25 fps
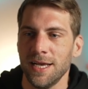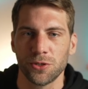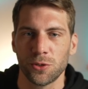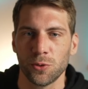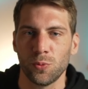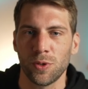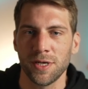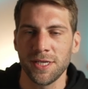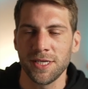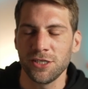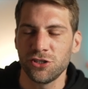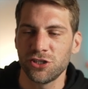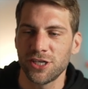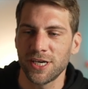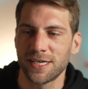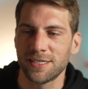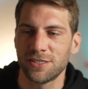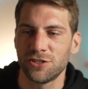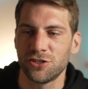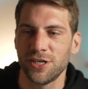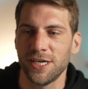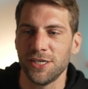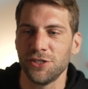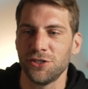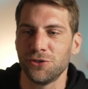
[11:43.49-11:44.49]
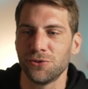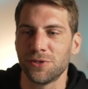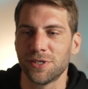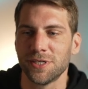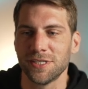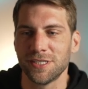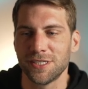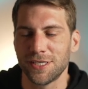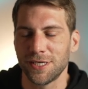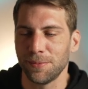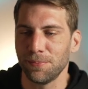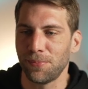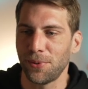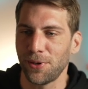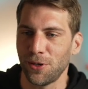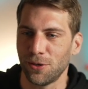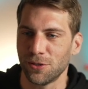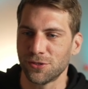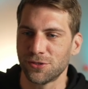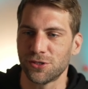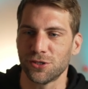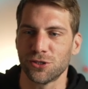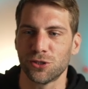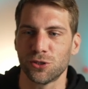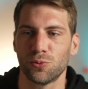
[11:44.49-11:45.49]
On the 1inch exchange, you can simply
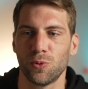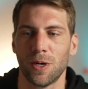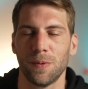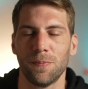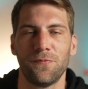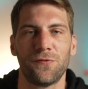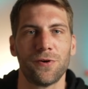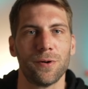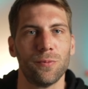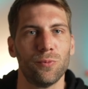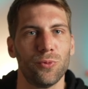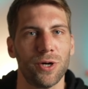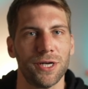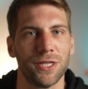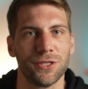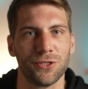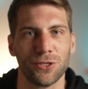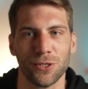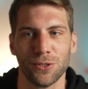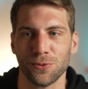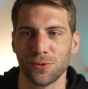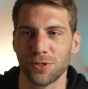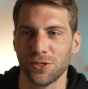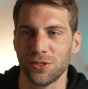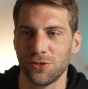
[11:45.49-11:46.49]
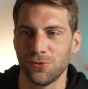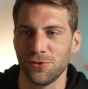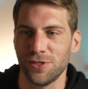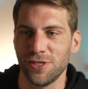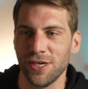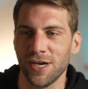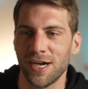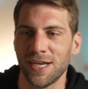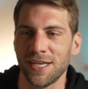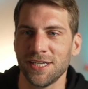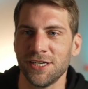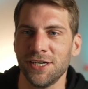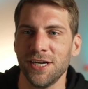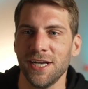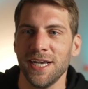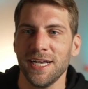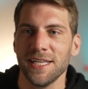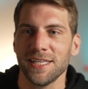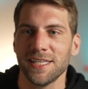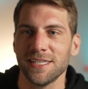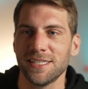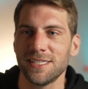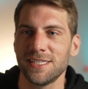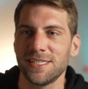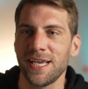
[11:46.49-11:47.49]
also swap from one token to the other.
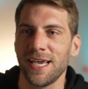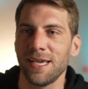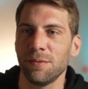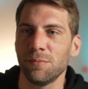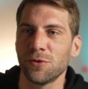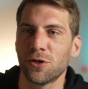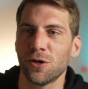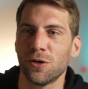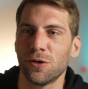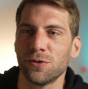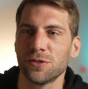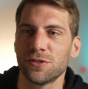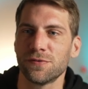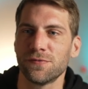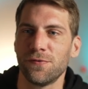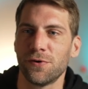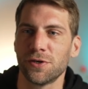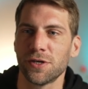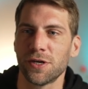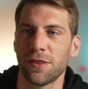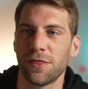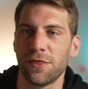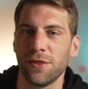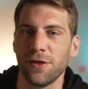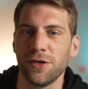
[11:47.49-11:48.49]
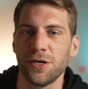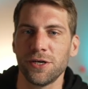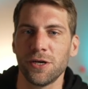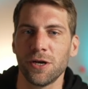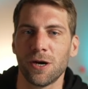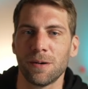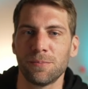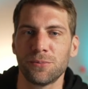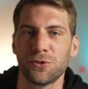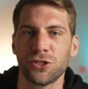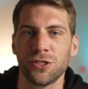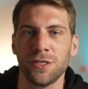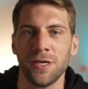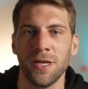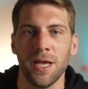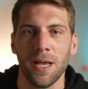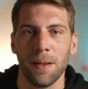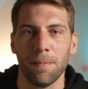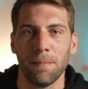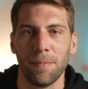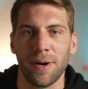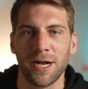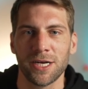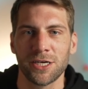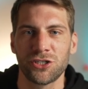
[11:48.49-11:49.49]
The same goes for the third option,
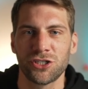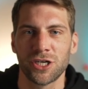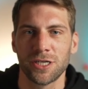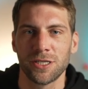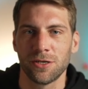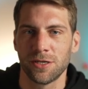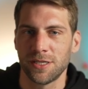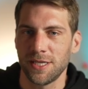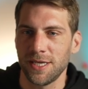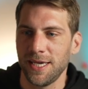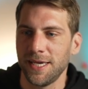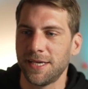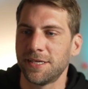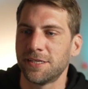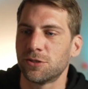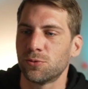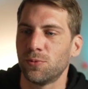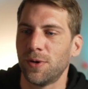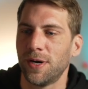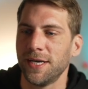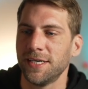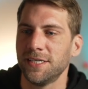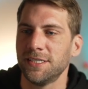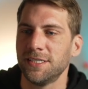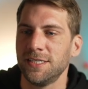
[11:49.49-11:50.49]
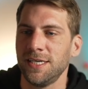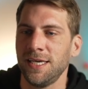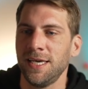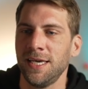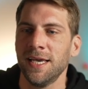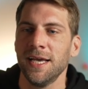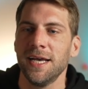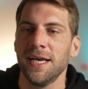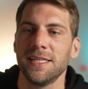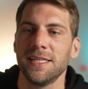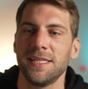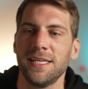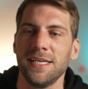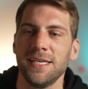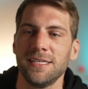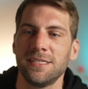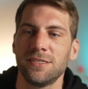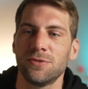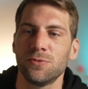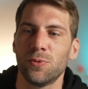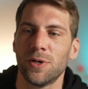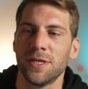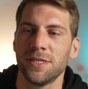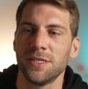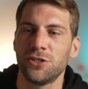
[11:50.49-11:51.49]
matcha.xyz
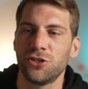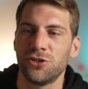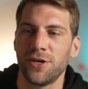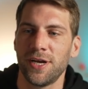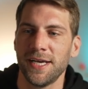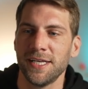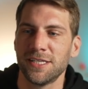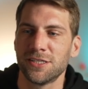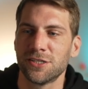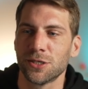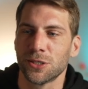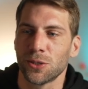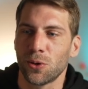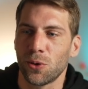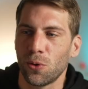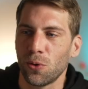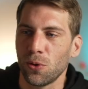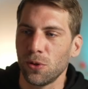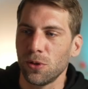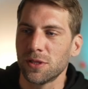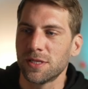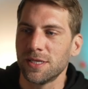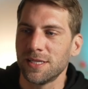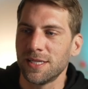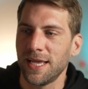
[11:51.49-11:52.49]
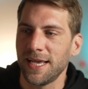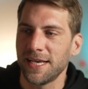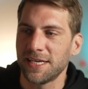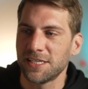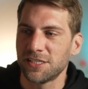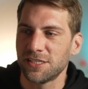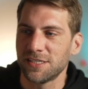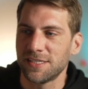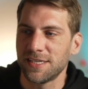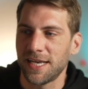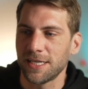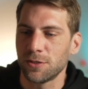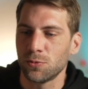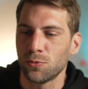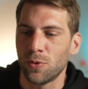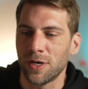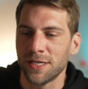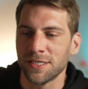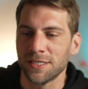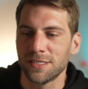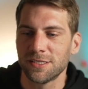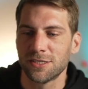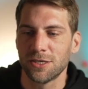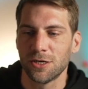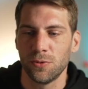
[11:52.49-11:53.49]
this one trades on all the dexes at
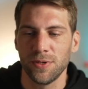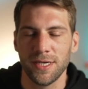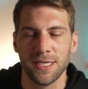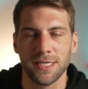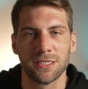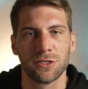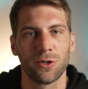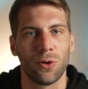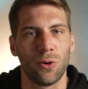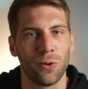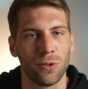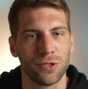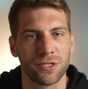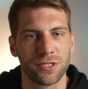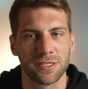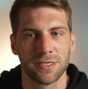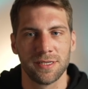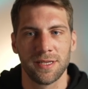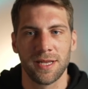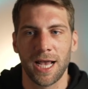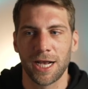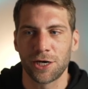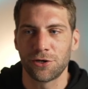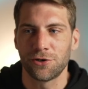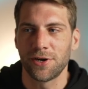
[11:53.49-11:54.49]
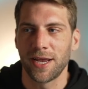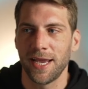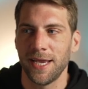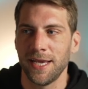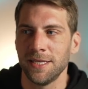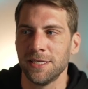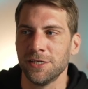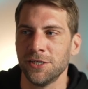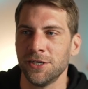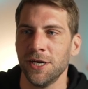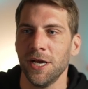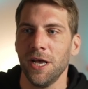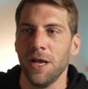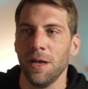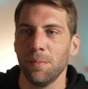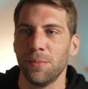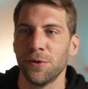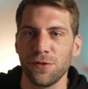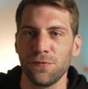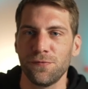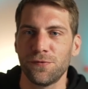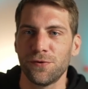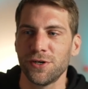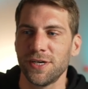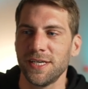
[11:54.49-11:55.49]
once, so it's also an aggregator.
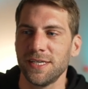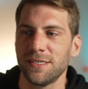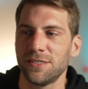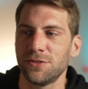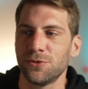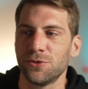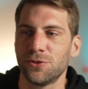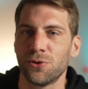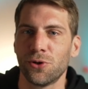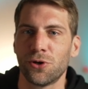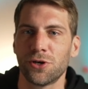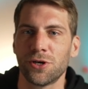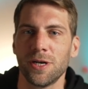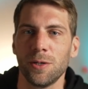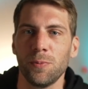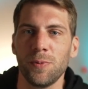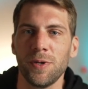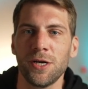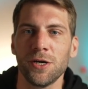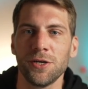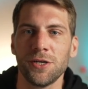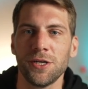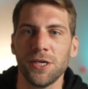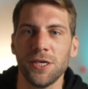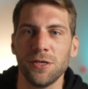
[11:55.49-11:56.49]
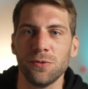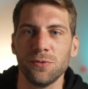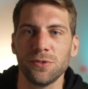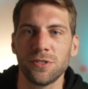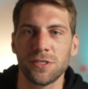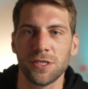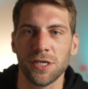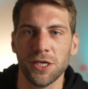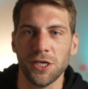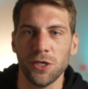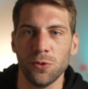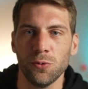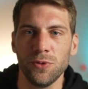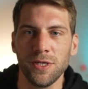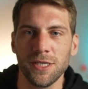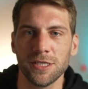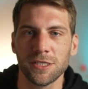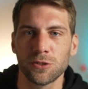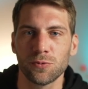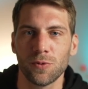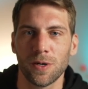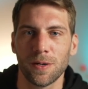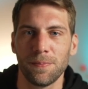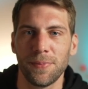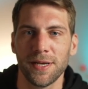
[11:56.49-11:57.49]
But for this tutorial, we're gonna use the
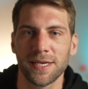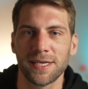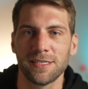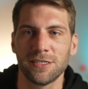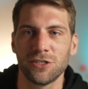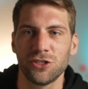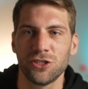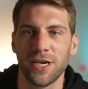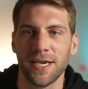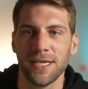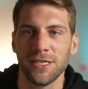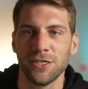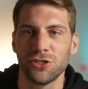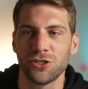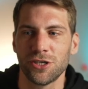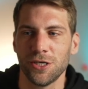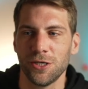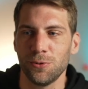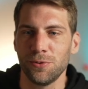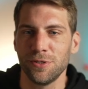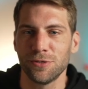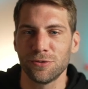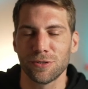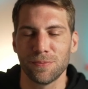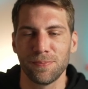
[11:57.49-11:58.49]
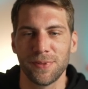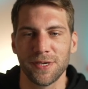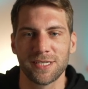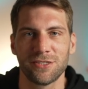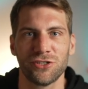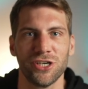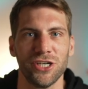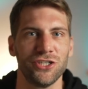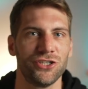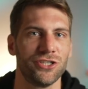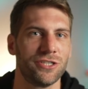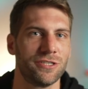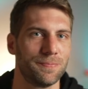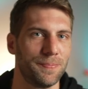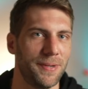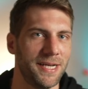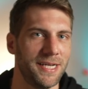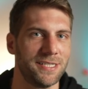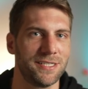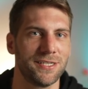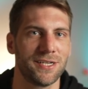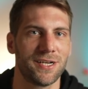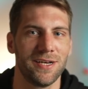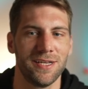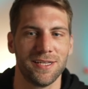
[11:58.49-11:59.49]
Uniswap exchange. The Uniswap exchange is
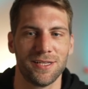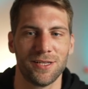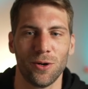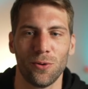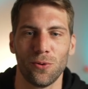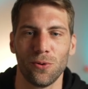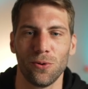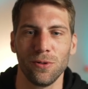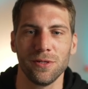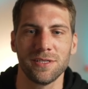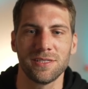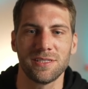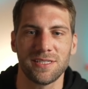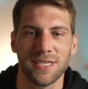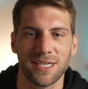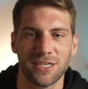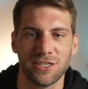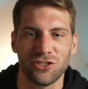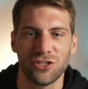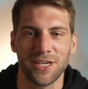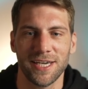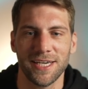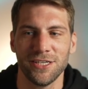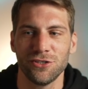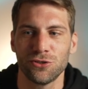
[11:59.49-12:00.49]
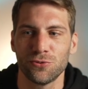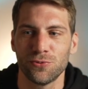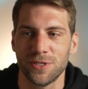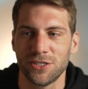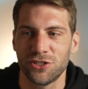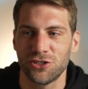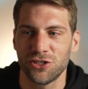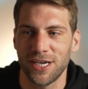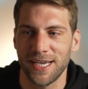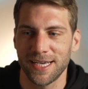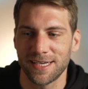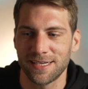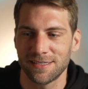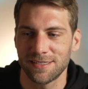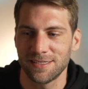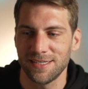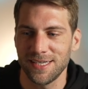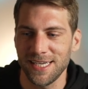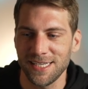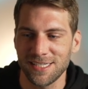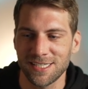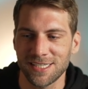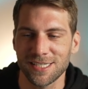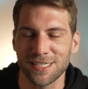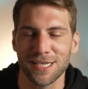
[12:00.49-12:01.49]
basically the oldest exchange which
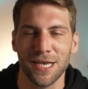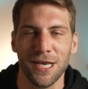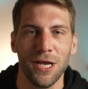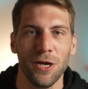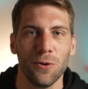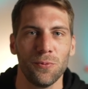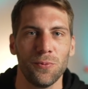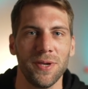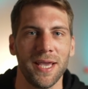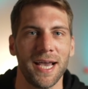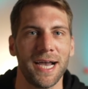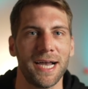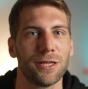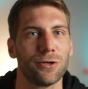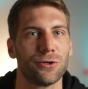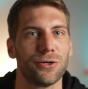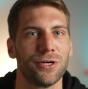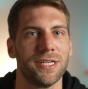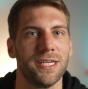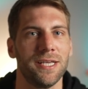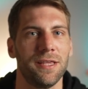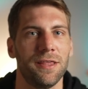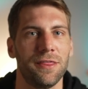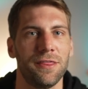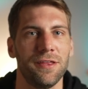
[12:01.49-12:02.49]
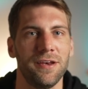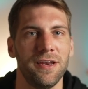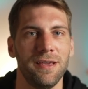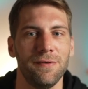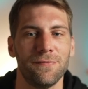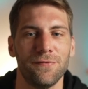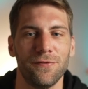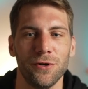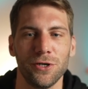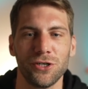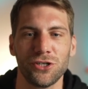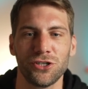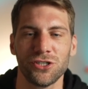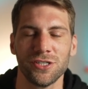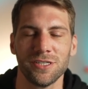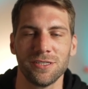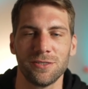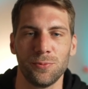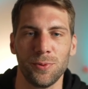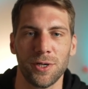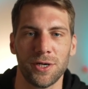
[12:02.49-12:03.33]
exists. We had already three versions.